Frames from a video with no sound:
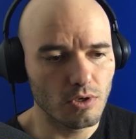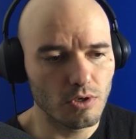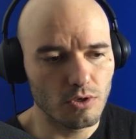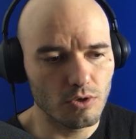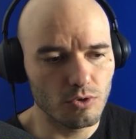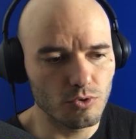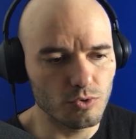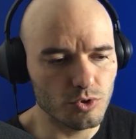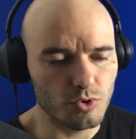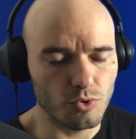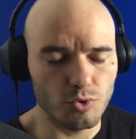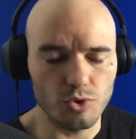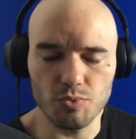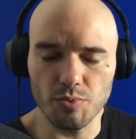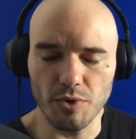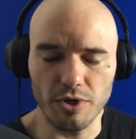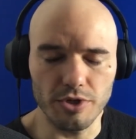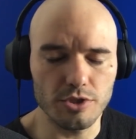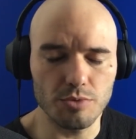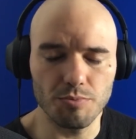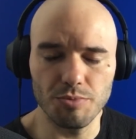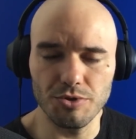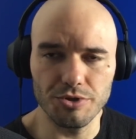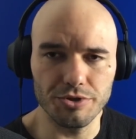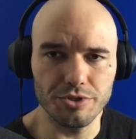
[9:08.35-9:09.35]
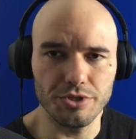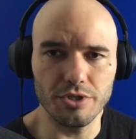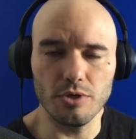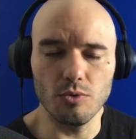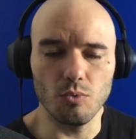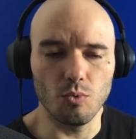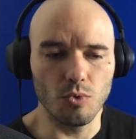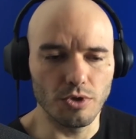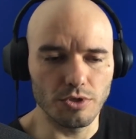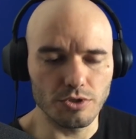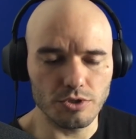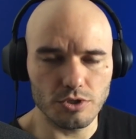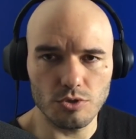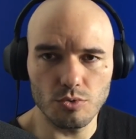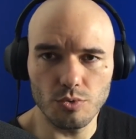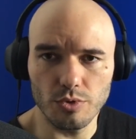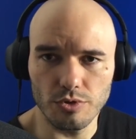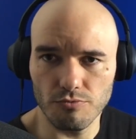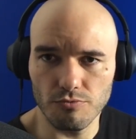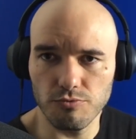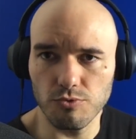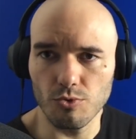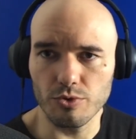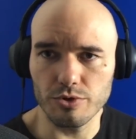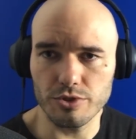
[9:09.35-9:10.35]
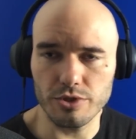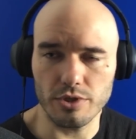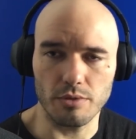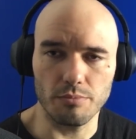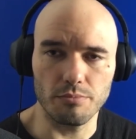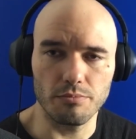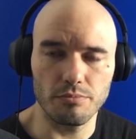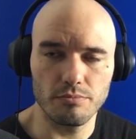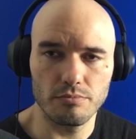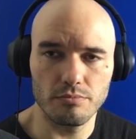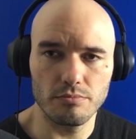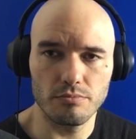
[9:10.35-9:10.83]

whose responsibility it was to enforce them,